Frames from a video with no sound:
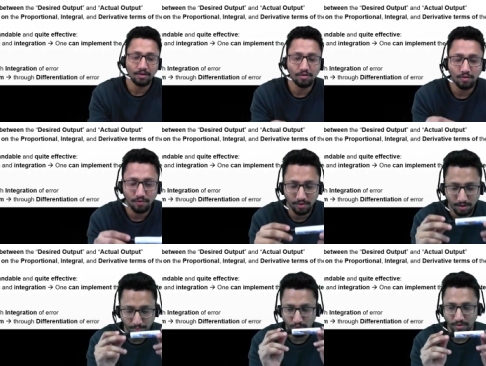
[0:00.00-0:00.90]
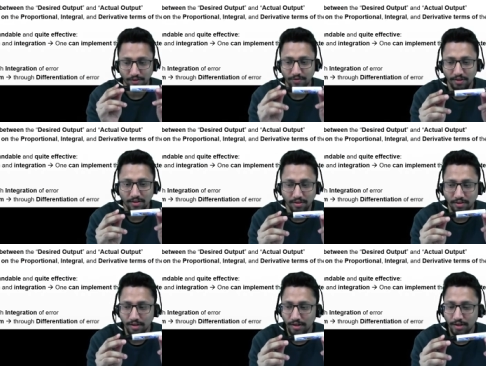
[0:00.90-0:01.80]
So suppose if this is
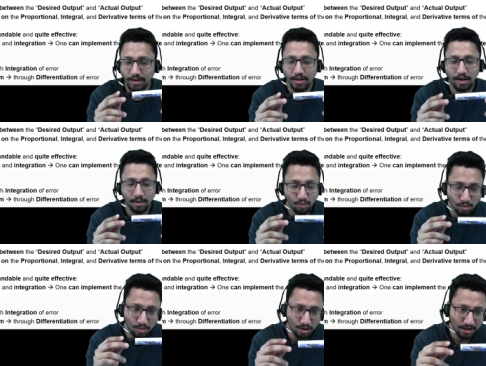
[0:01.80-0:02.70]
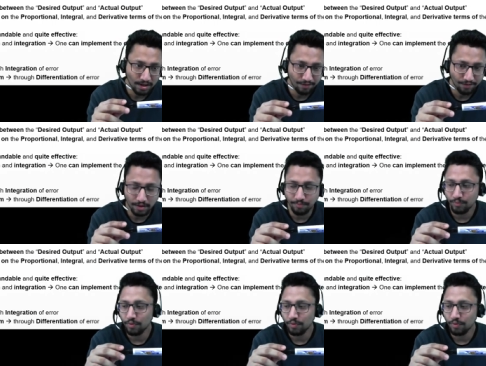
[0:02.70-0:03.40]
the boom or the lift arm,